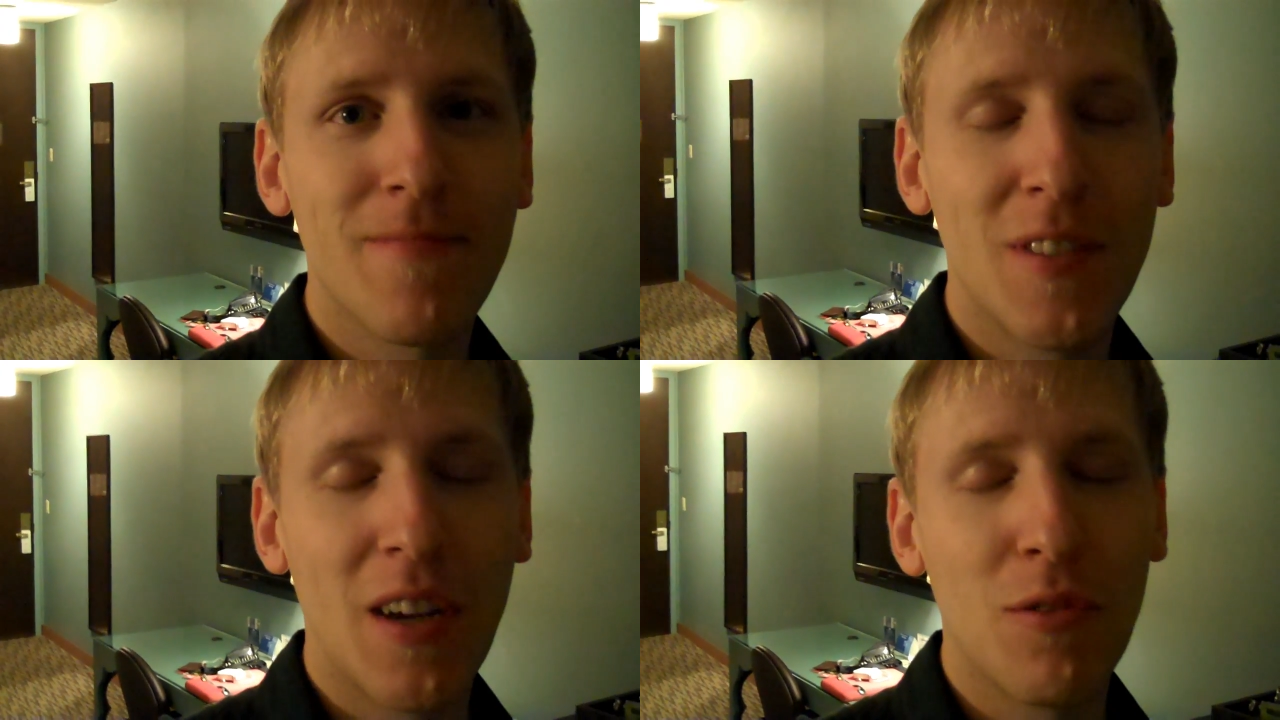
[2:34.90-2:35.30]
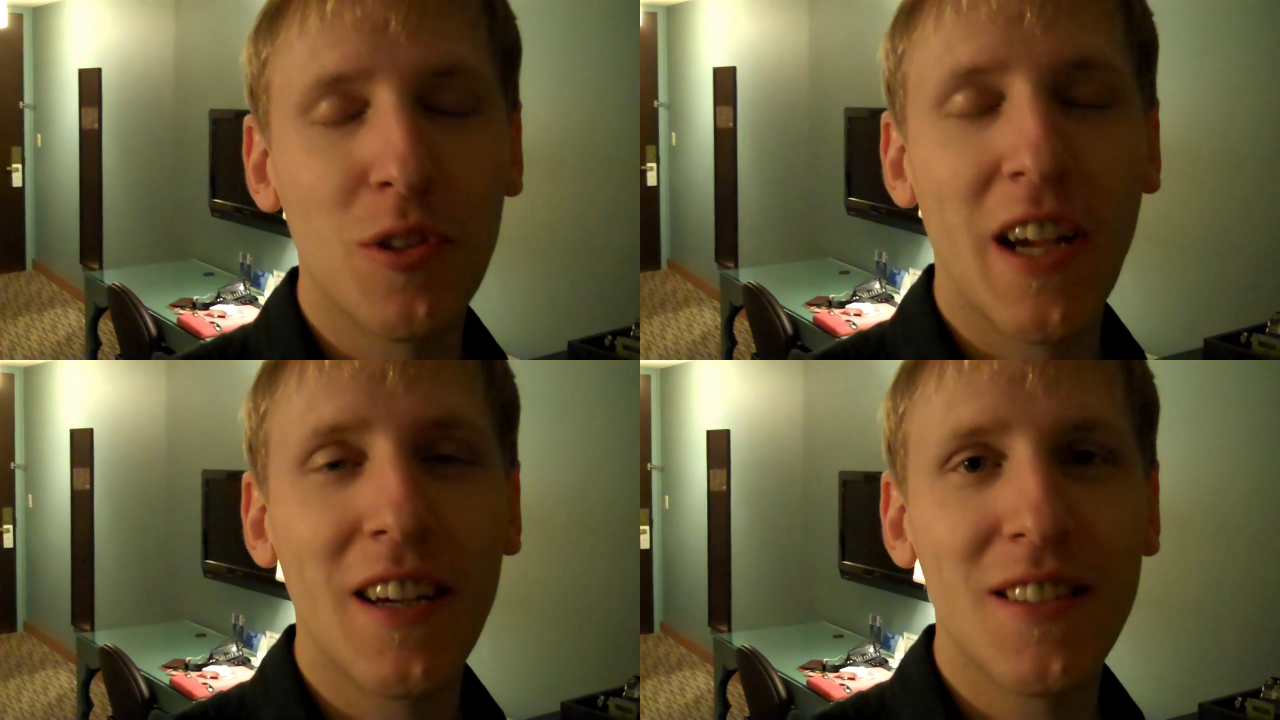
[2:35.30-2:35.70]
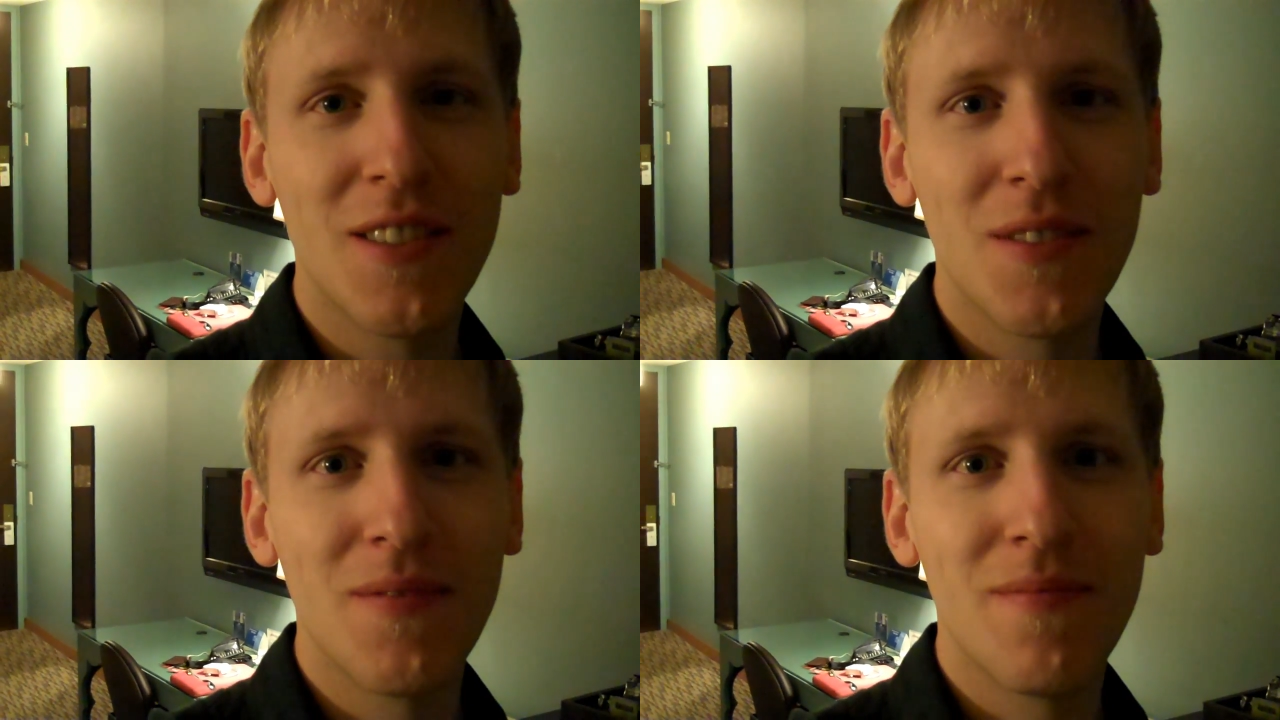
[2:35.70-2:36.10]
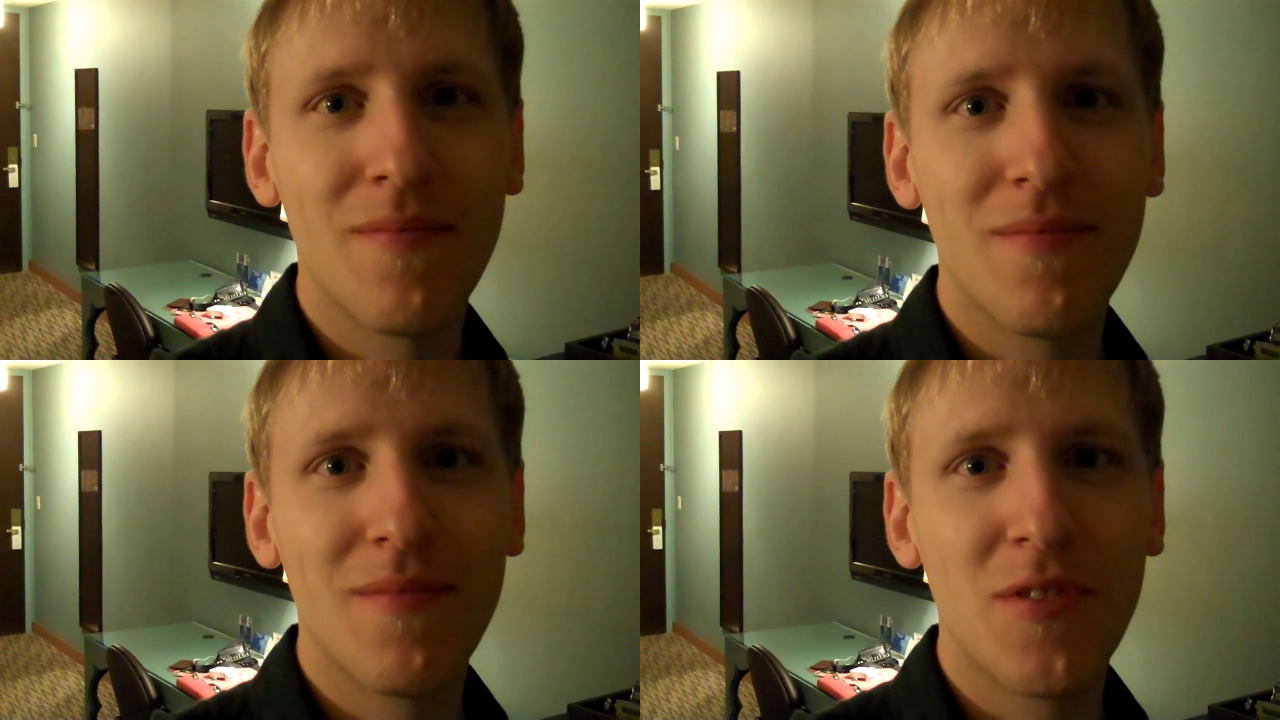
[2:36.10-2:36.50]
several days
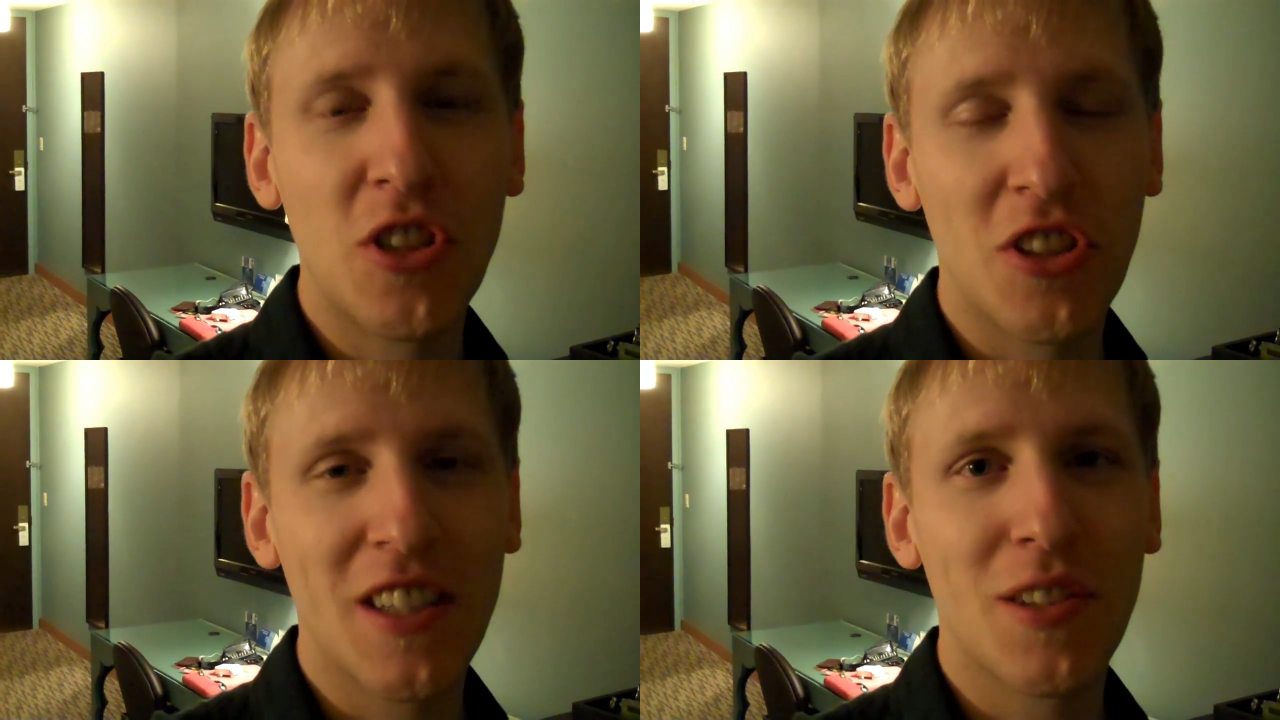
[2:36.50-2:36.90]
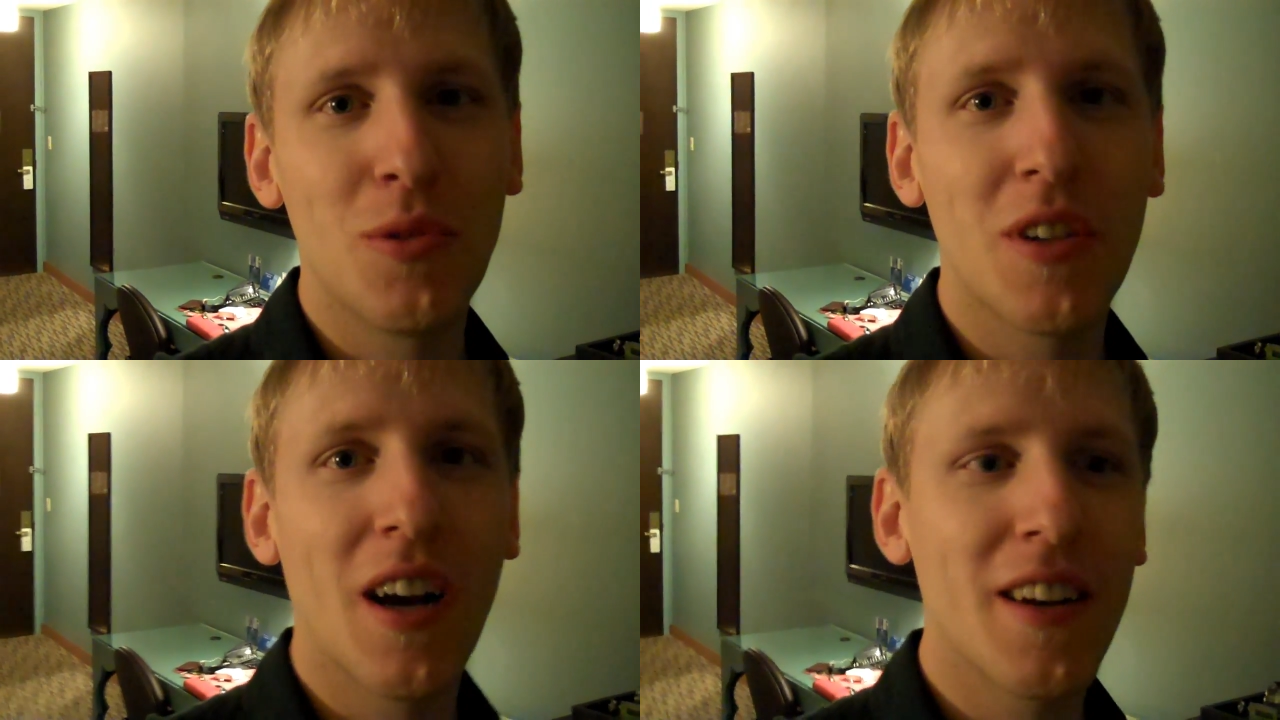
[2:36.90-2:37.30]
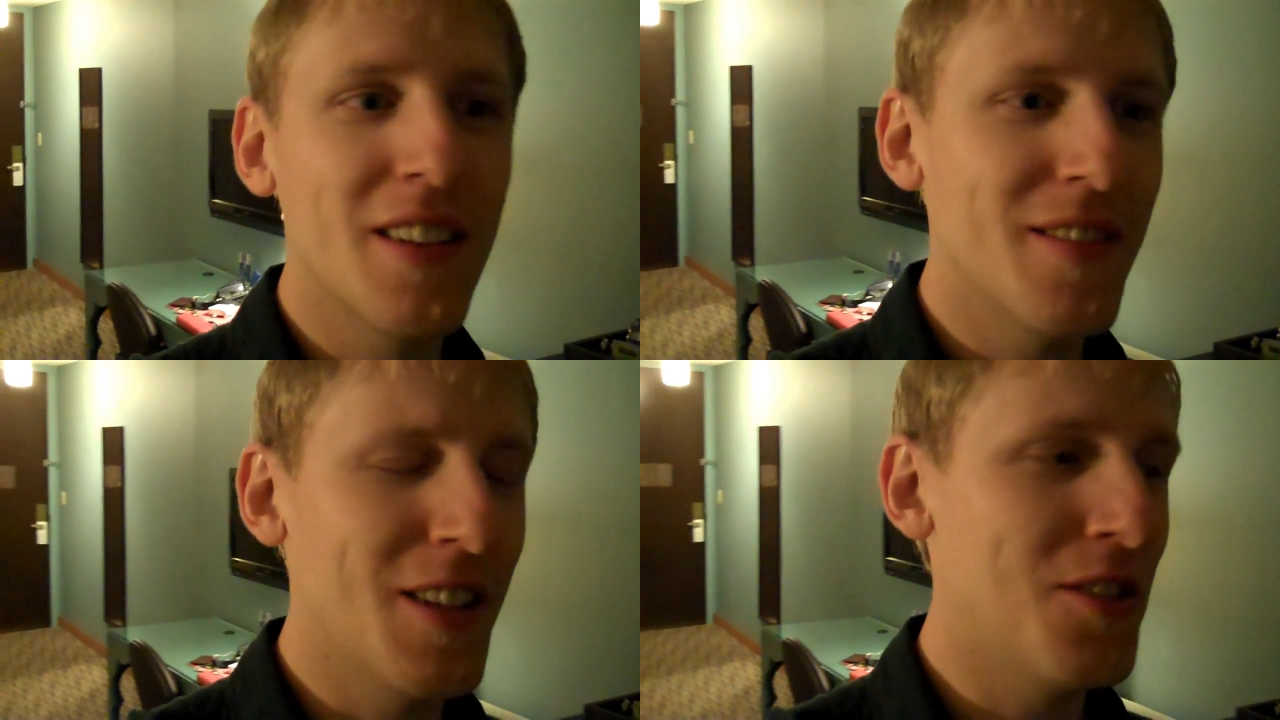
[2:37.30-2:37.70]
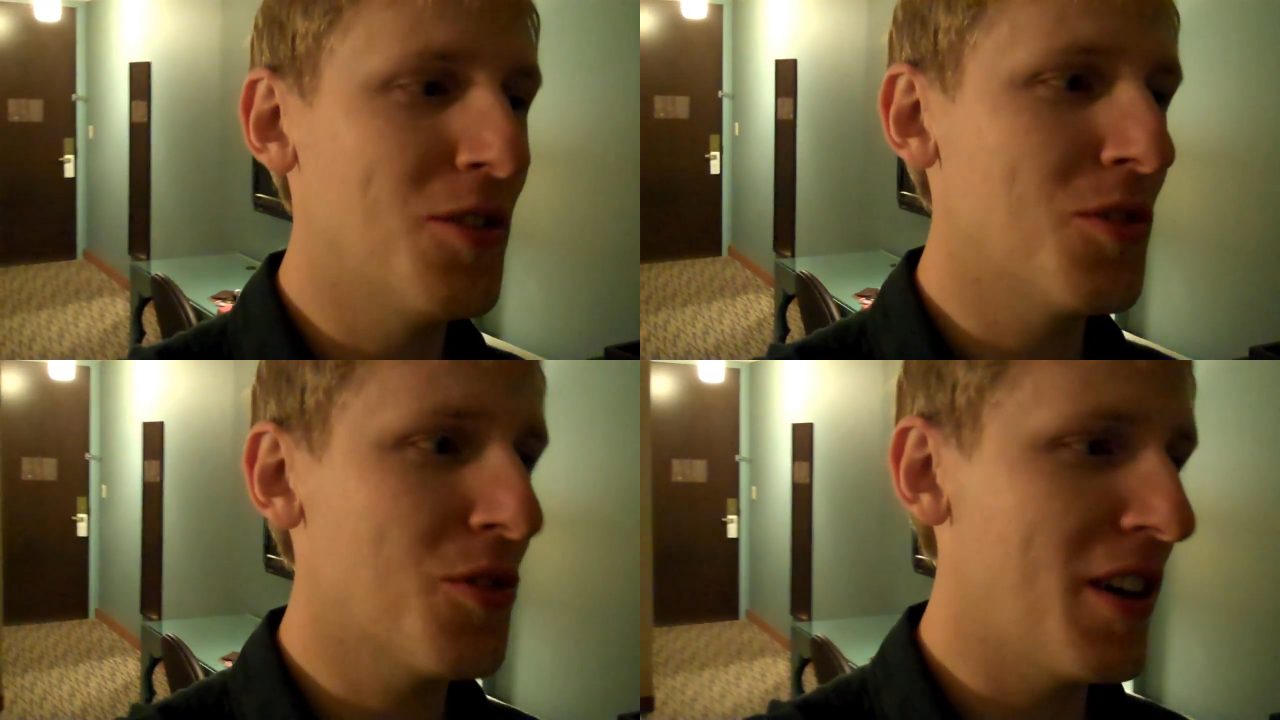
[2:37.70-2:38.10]
just to get to Uganda. This
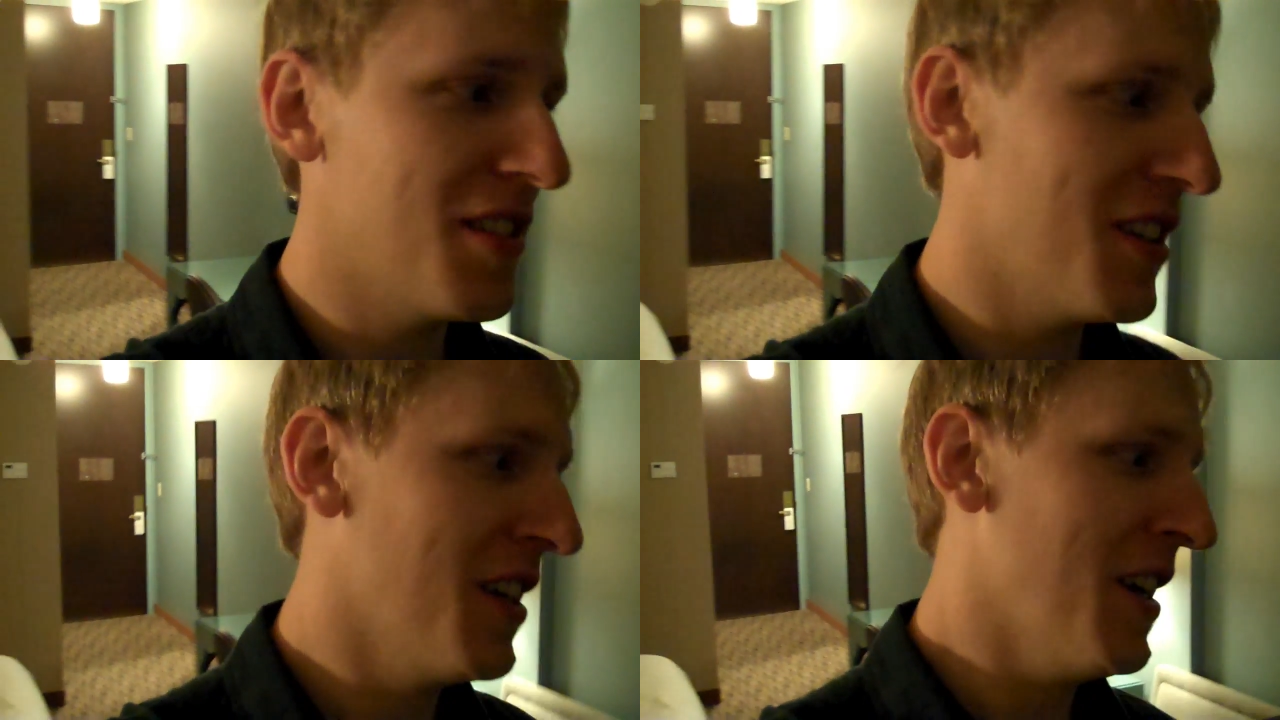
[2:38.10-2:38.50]
is crazy.